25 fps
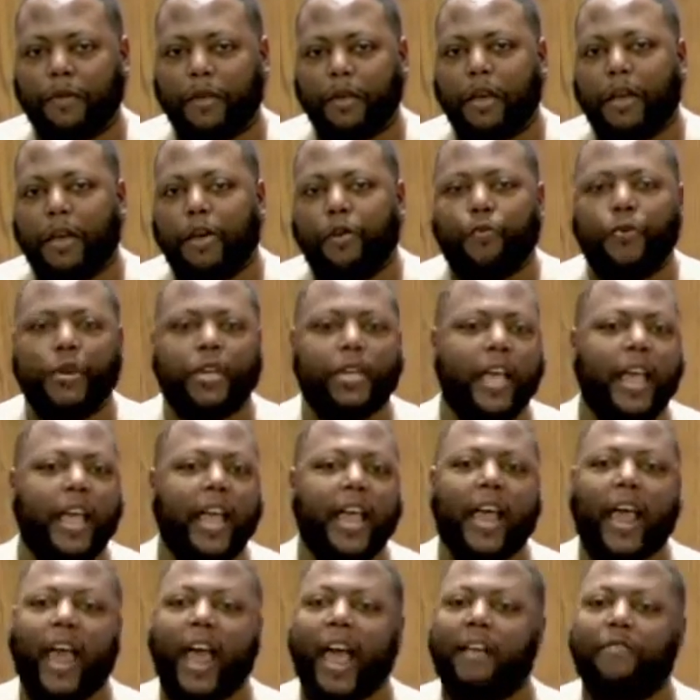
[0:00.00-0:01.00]
We can't
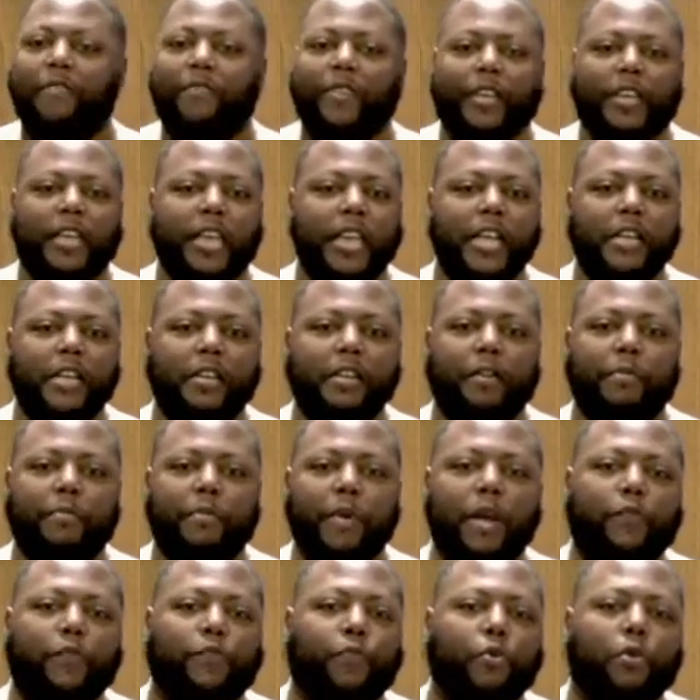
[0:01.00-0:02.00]
have a kingdom
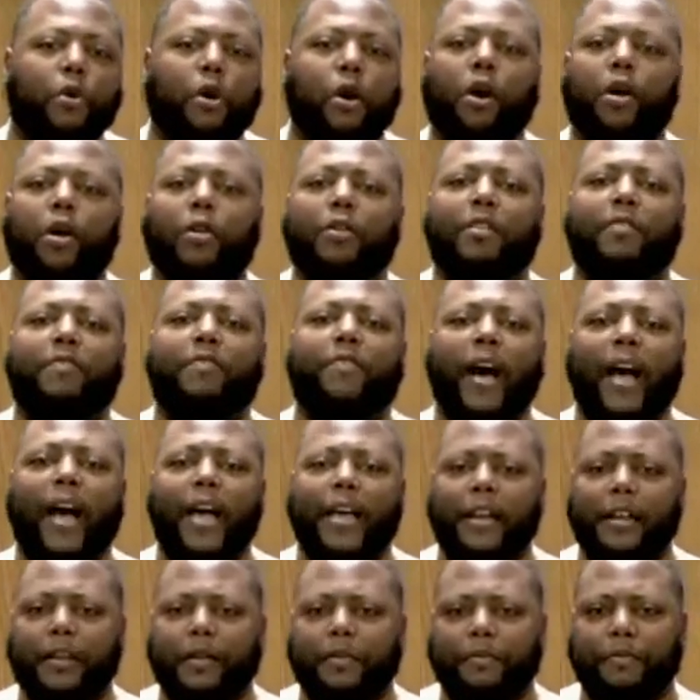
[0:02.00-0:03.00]
if we're all divided.
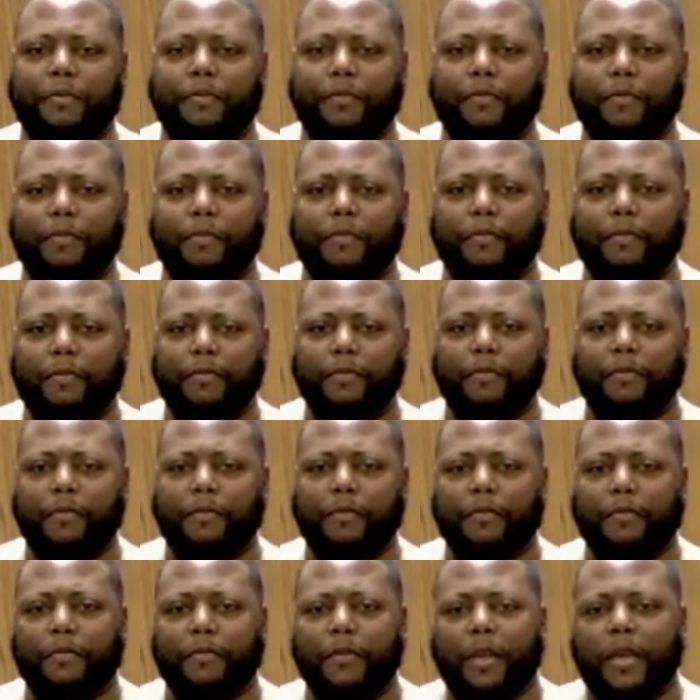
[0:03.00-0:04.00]

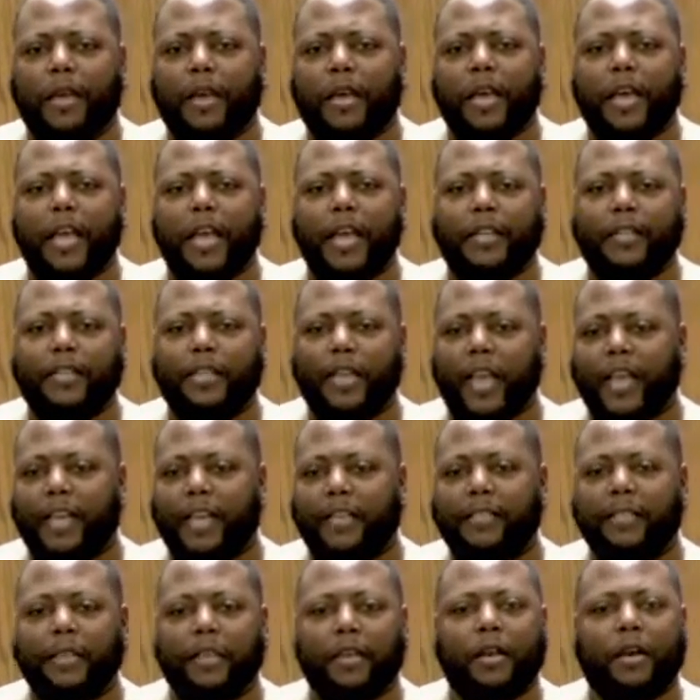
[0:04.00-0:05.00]
It takes
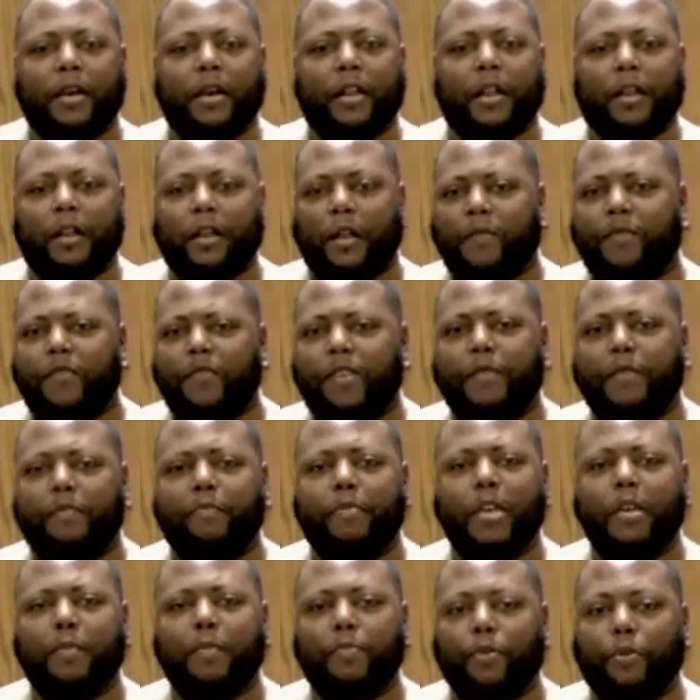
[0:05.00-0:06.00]
loving
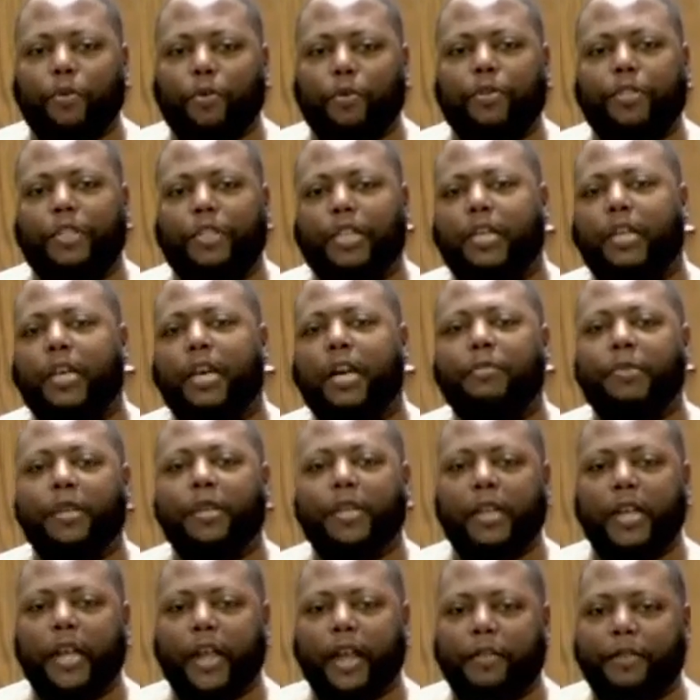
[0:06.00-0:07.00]
people to come
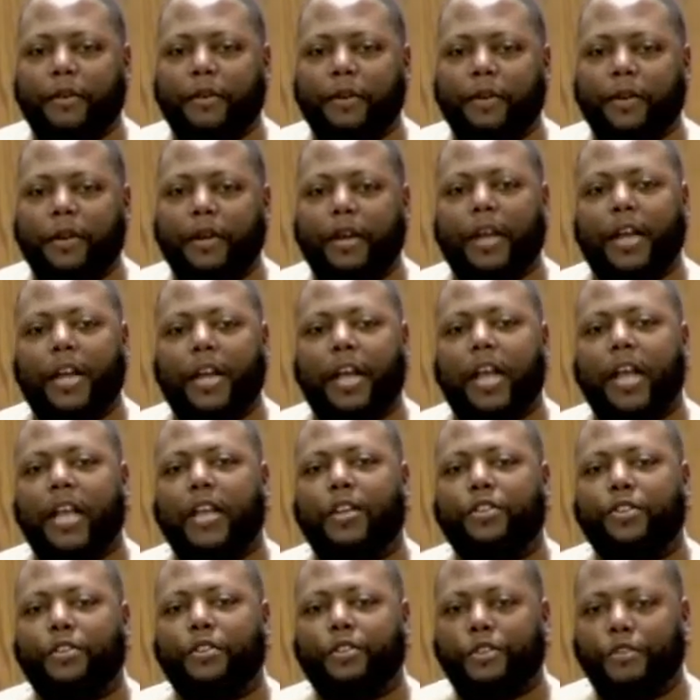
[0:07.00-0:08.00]
together in
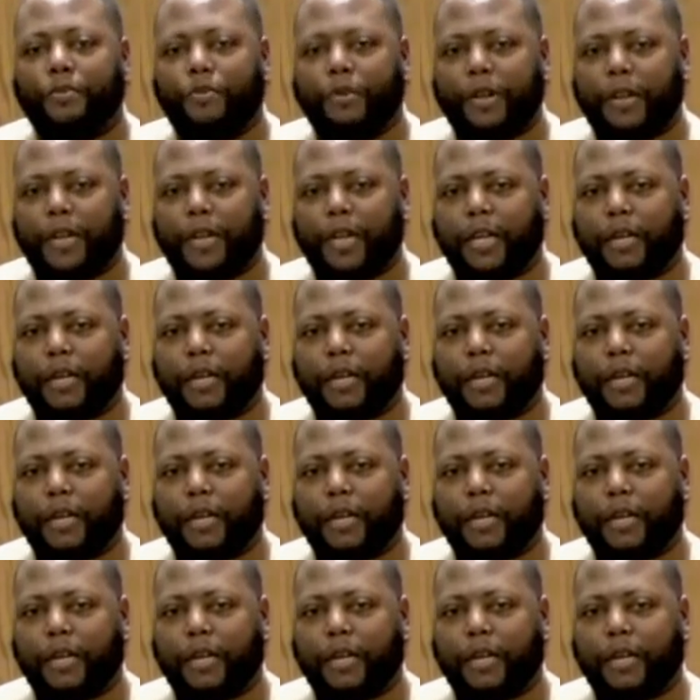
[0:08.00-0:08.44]
unity,